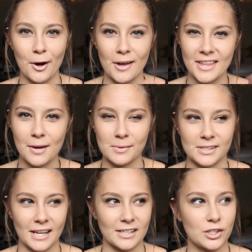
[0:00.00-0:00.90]
I think it
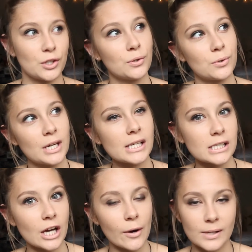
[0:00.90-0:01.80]
was like 2
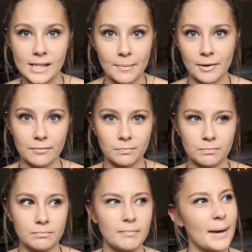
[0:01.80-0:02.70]
years ago or something,
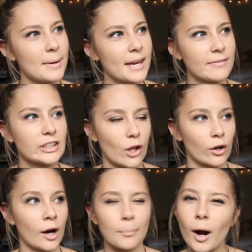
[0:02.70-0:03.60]
maybe even
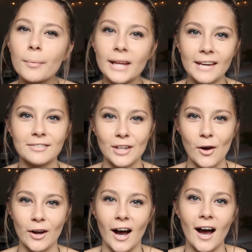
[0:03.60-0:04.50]
longer, probably even
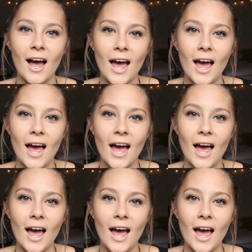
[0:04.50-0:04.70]
longer.